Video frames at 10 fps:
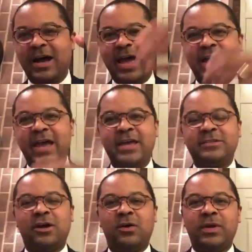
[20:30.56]

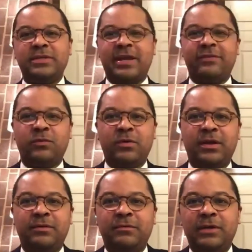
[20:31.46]
as always,
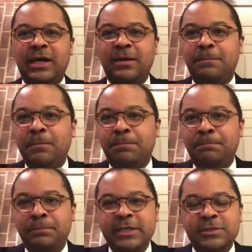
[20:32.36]
everyone,
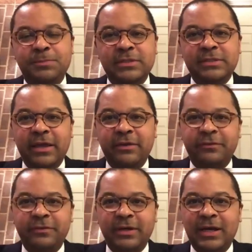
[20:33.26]
please be
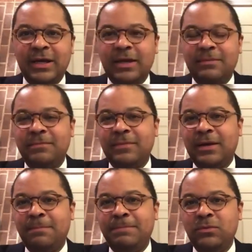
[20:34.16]
safe,
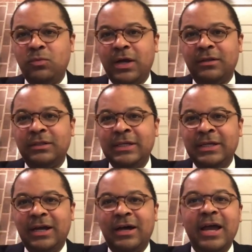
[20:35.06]
be well,
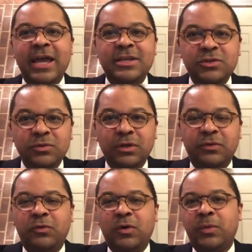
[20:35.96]
and do
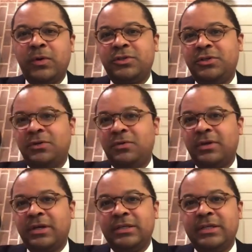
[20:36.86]
look forward to
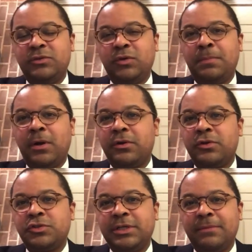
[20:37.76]
the continuing
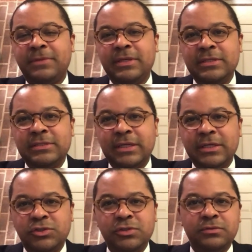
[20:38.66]
partnership. These
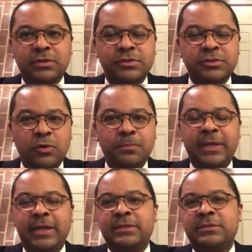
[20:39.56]
issues are so
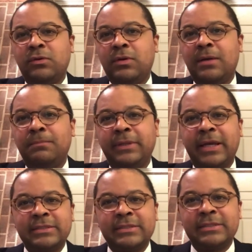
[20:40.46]
big and so
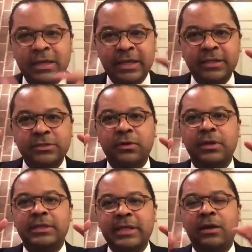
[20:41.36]
complex that it's
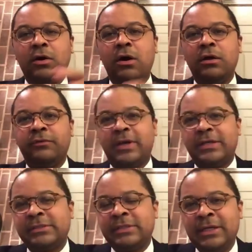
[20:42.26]
going to take all of
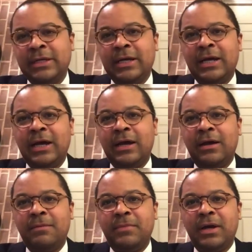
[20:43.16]
us
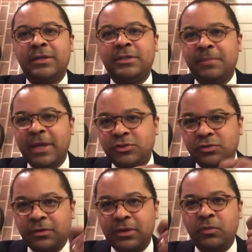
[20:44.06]
to make
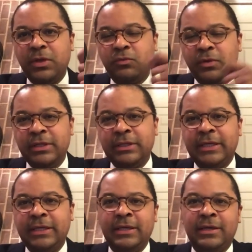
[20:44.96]
sure that we
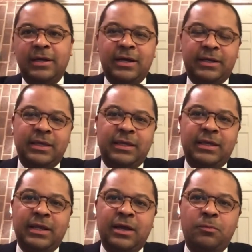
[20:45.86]
really can
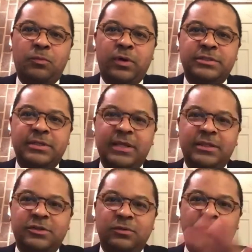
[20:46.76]
get help where it's
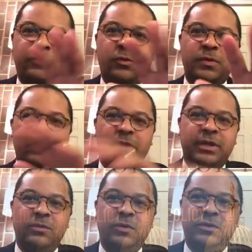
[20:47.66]
needed. So look forward to
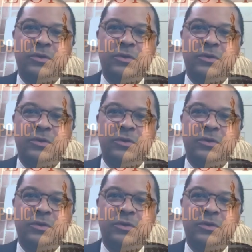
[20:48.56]
working with